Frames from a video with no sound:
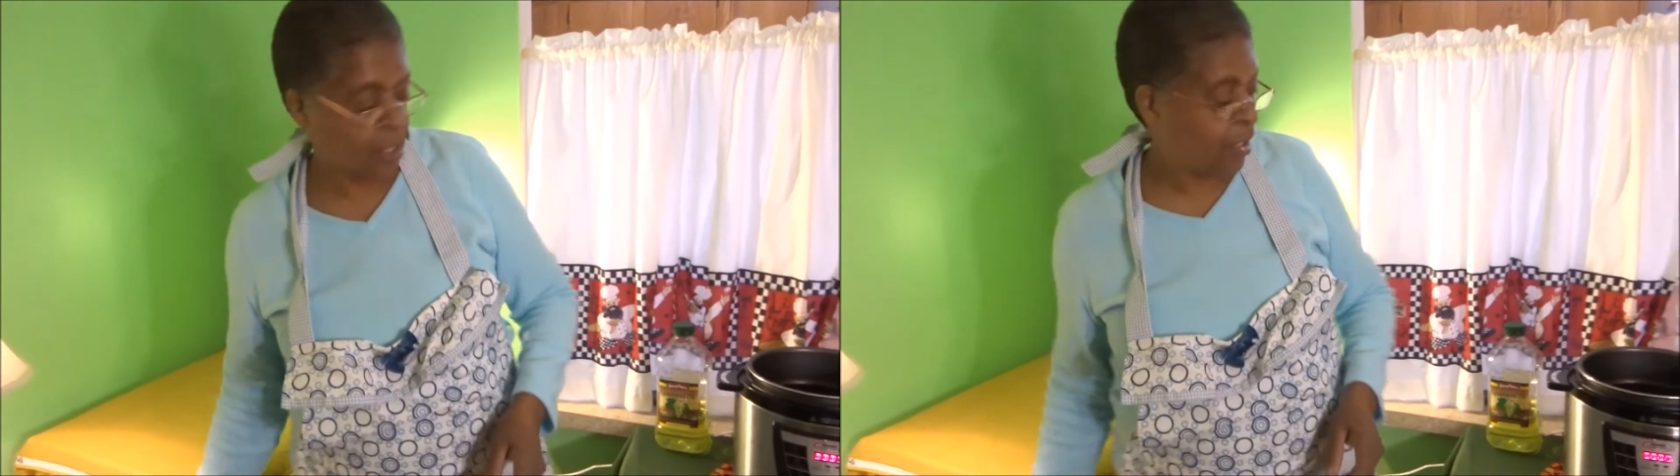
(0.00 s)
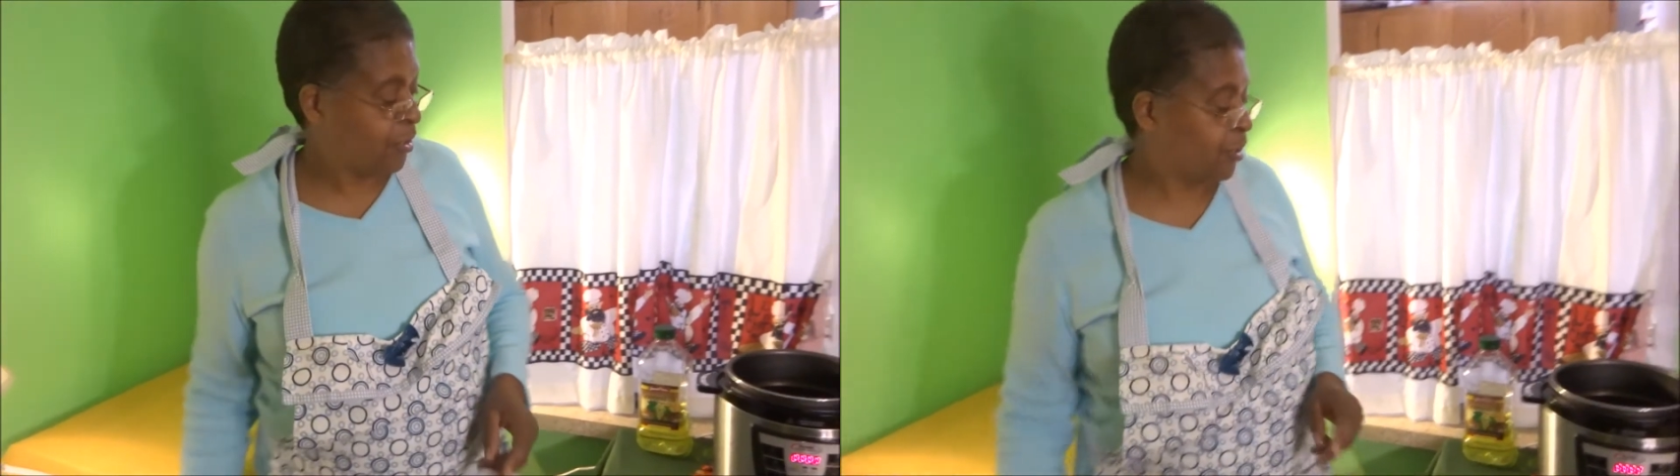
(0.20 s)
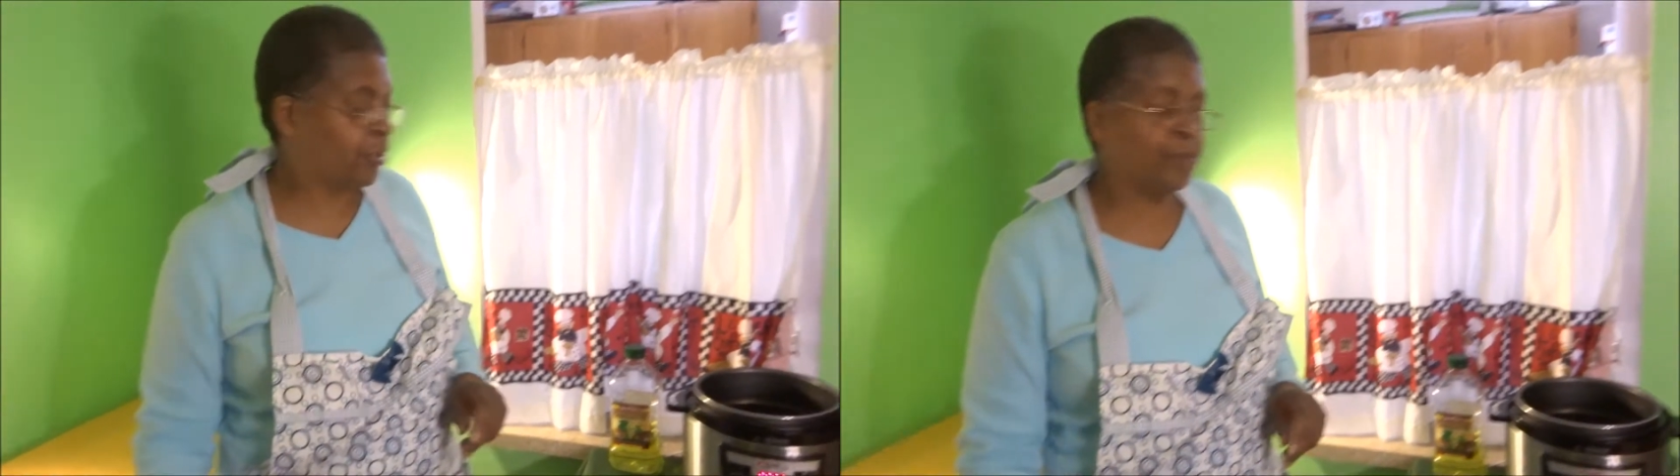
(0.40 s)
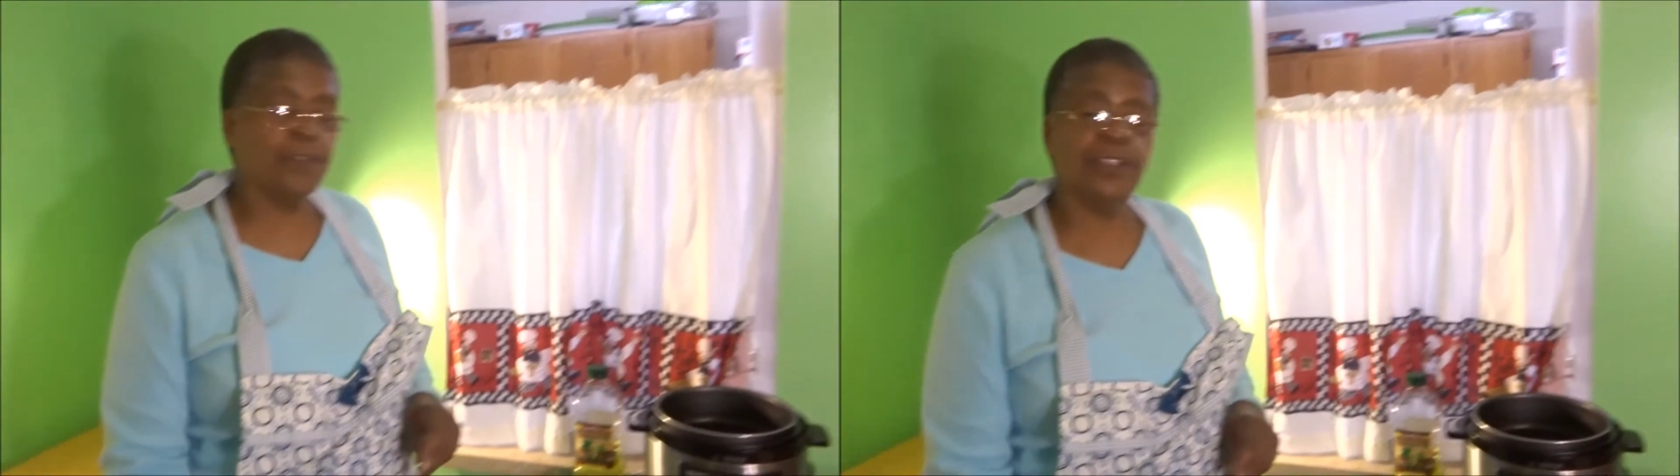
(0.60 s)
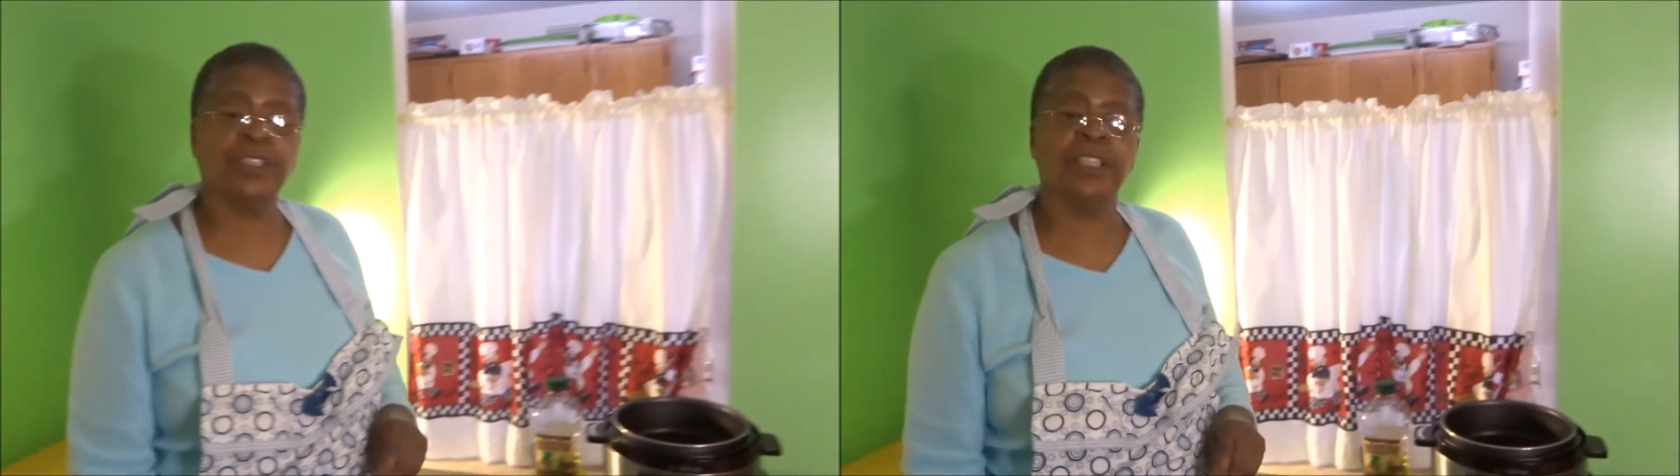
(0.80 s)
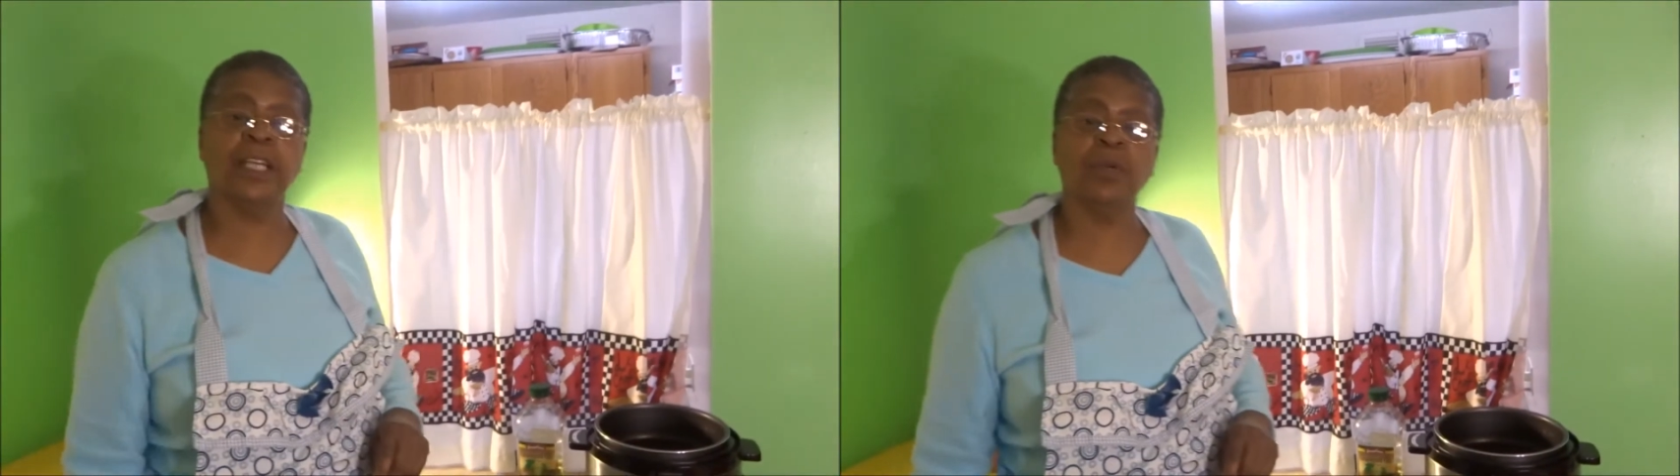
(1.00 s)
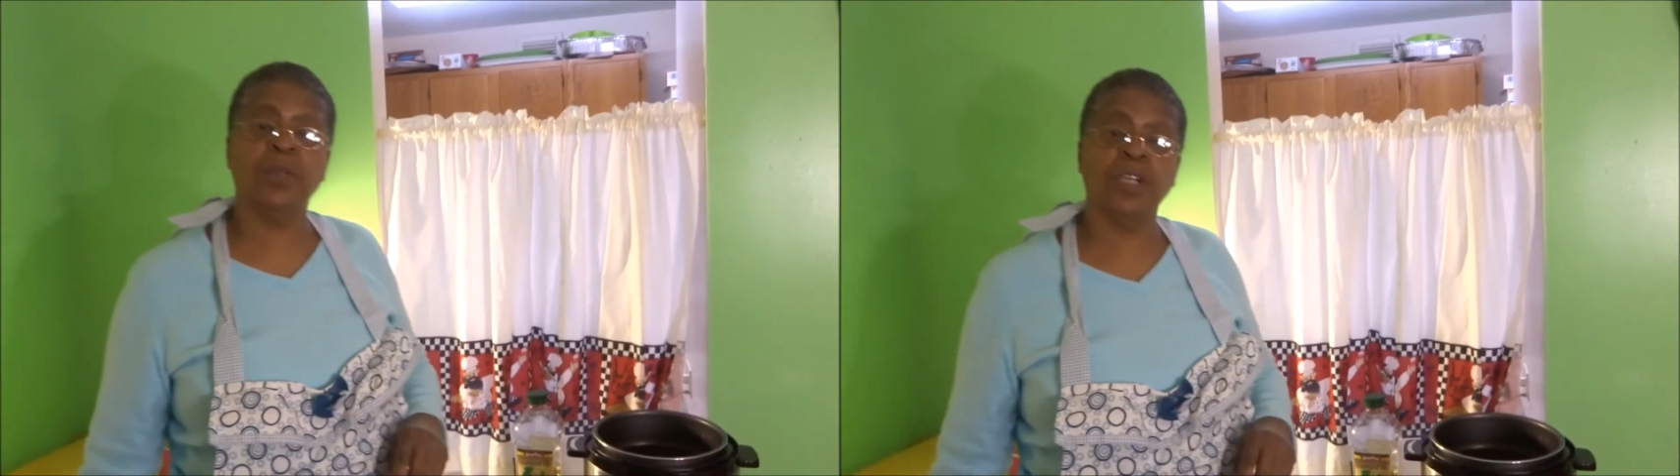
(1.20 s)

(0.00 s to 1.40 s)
So the first thing we're